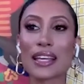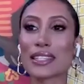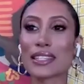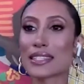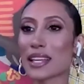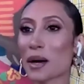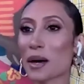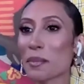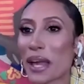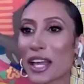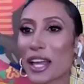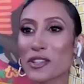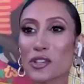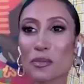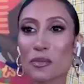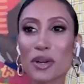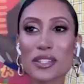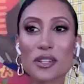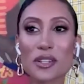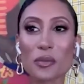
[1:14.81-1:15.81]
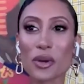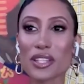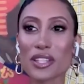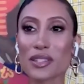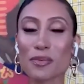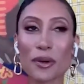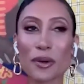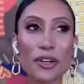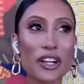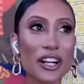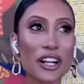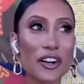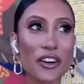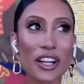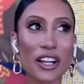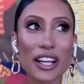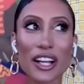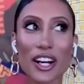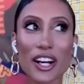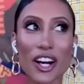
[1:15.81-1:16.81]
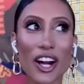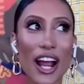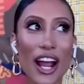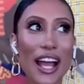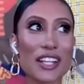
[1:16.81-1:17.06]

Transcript: some angel must've whispered in her ear,